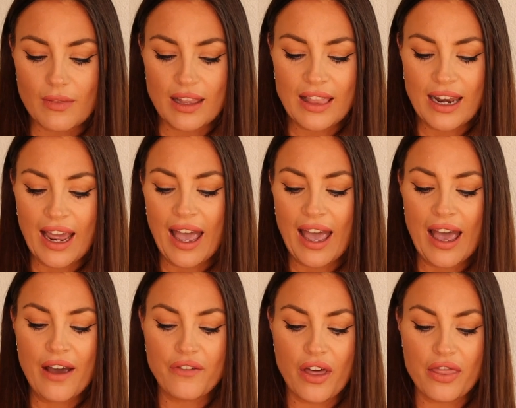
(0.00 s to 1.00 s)
Then I
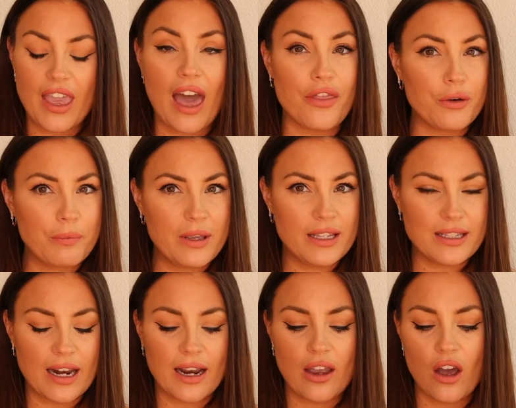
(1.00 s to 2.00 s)
have the other piece that
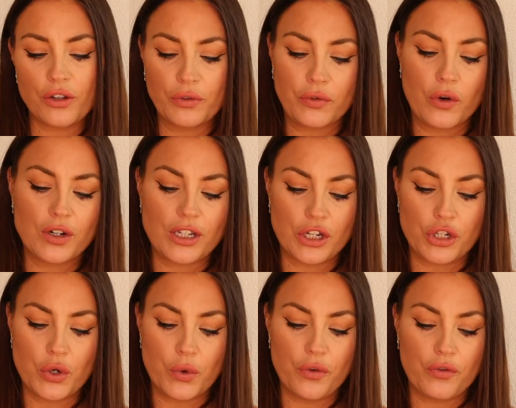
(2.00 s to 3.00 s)
I got. Of course, I
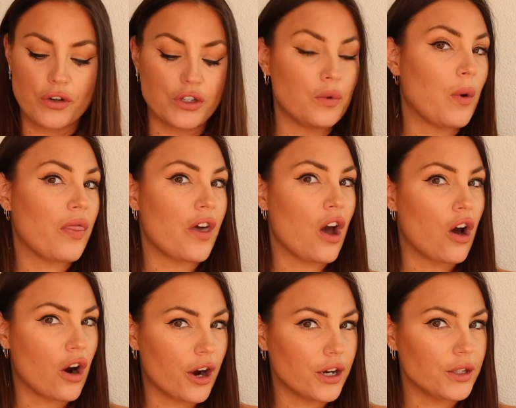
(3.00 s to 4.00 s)
show you first the one, the
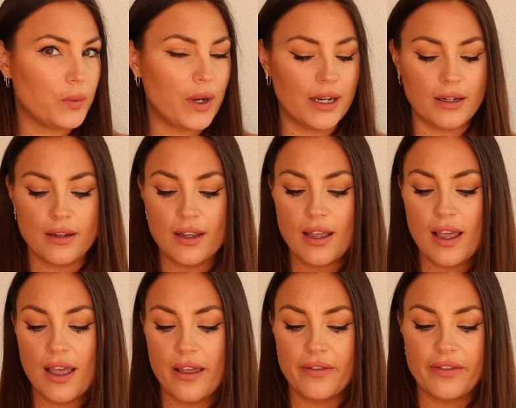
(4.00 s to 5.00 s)
heart one,
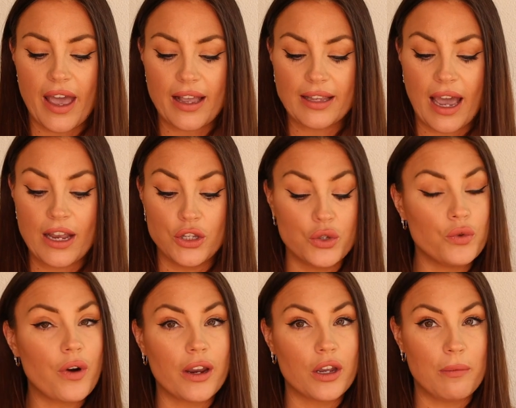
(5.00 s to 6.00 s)
that I do
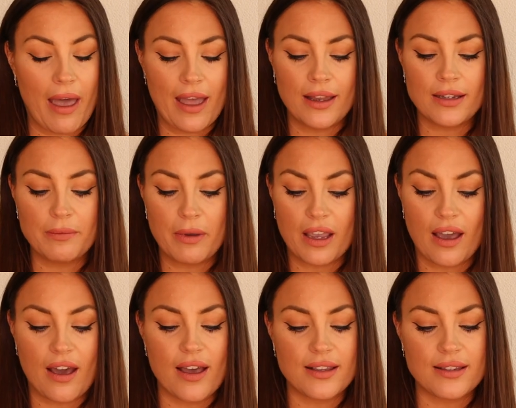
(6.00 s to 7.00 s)
recommend
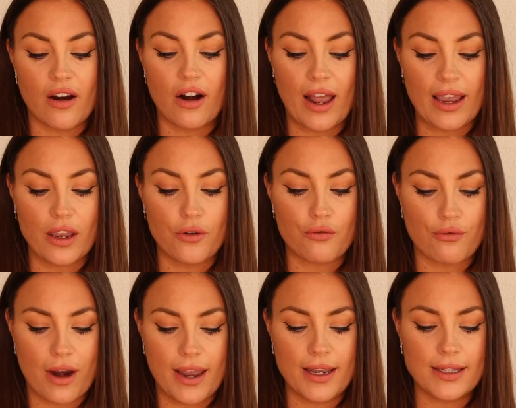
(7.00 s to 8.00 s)
because they are like
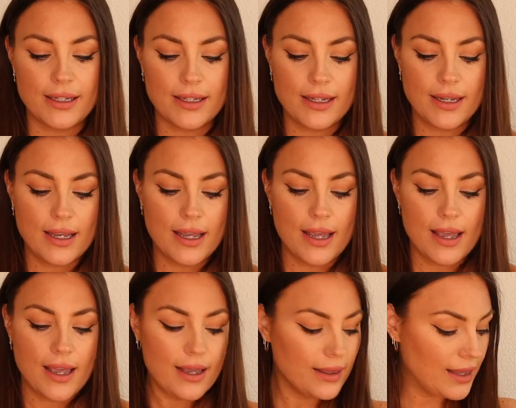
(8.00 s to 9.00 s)
great.
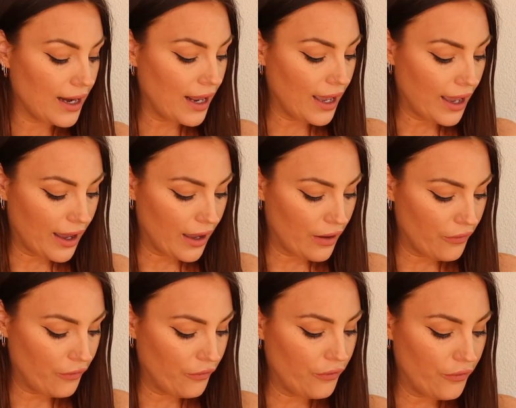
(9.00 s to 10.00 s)
Then I
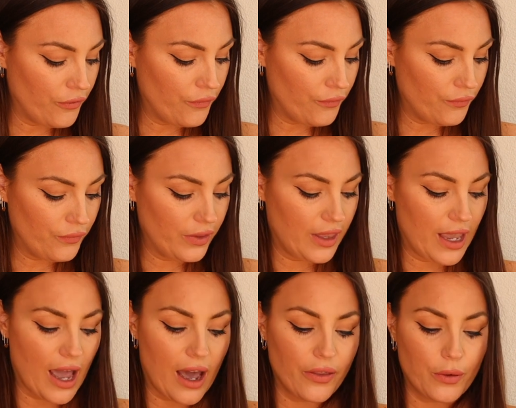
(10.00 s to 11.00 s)
have the
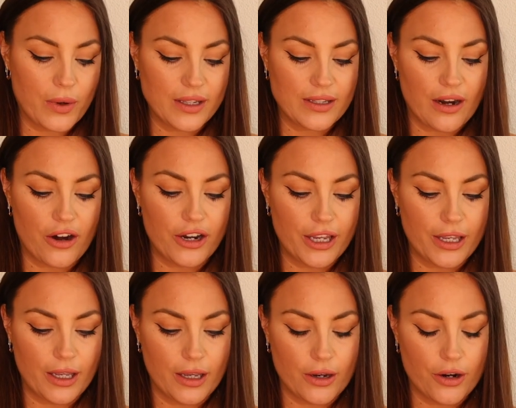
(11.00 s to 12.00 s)
other ones that are
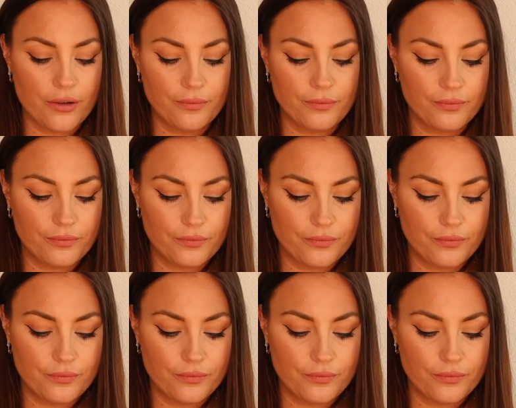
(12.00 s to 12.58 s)
here.